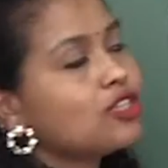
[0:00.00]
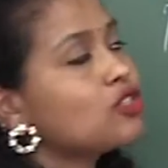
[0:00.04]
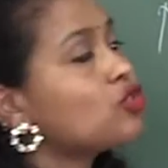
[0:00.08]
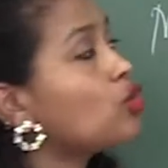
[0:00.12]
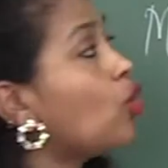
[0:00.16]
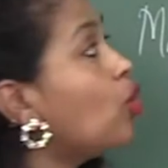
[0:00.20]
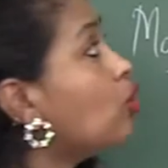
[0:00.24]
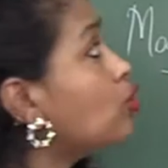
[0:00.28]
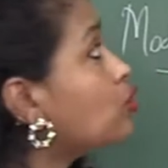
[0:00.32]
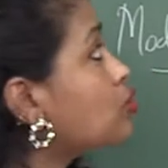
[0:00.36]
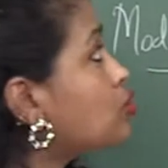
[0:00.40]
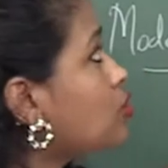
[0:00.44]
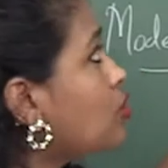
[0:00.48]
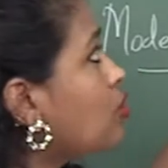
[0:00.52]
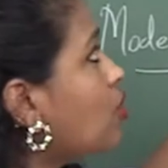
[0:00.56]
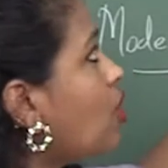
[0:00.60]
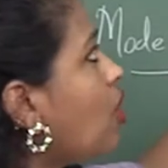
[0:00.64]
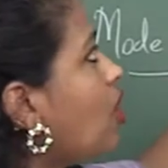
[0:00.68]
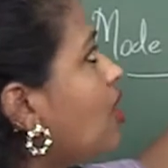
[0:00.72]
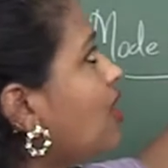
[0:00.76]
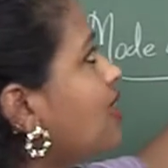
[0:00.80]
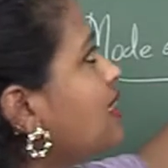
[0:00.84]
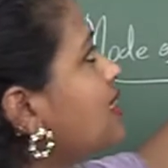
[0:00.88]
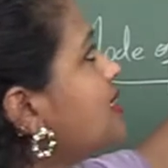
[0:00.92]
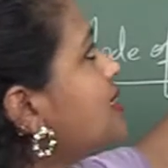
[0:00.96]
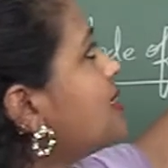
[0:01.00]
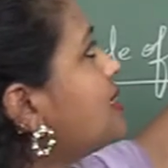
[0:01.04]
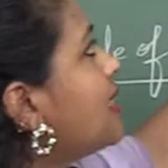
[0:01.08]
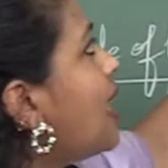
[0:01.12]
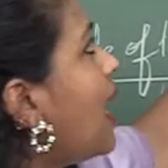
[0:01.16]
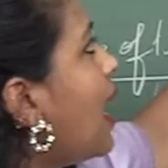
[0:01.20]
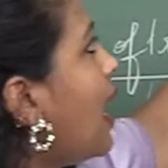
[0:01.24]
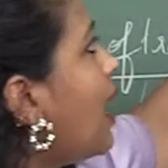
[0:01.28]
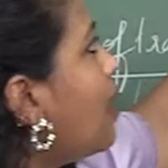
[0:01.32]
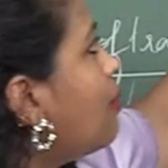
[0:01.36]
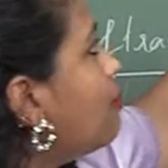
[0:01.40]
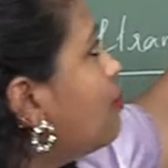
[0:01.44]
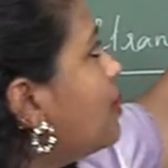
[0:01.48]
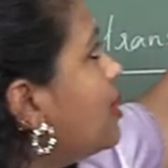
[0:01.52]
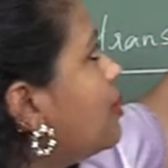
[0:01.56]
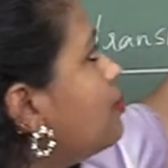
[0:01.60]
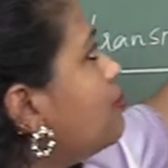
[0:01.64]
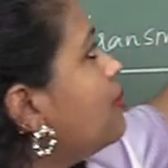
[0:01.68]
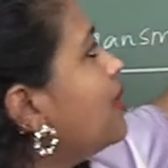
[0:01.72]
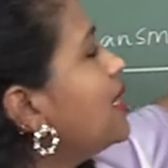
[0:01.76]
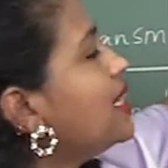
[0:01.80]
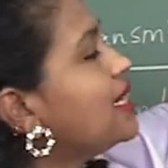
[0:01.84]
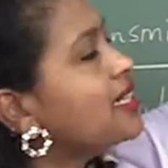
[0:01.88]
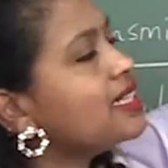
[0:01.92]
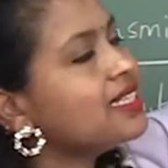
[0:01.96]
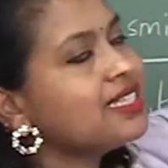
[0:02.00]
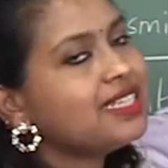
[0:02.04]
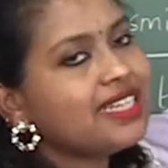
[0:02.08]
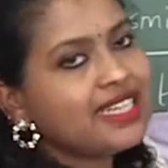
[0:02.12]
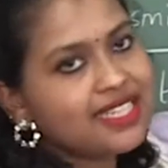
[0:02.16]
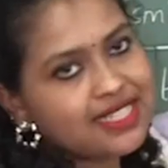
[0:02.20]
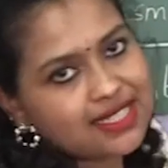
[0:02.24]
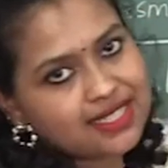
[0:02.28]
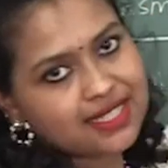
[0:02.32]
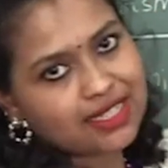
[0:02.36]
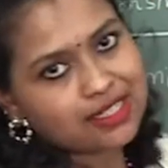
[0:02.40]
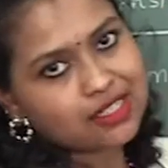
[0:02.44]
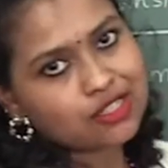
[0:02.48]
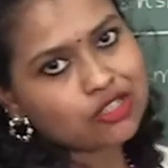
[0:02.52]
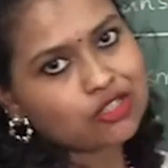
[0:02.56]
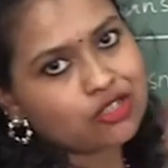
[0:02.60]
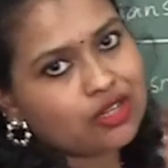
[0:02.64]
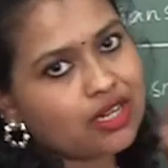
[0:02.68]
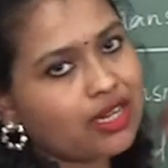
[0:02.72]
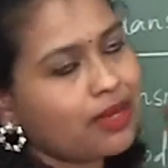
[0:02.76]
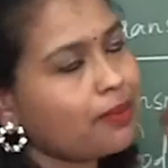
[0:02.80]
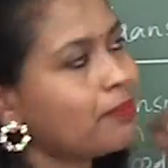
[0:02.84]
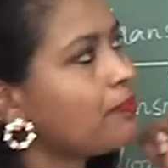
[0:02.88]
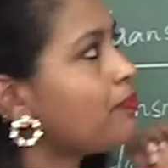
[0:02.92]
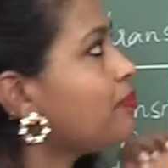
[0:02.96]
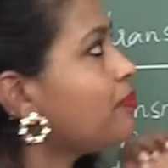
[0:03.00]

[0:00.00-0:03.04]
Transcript: is also called as amoebic dysentery.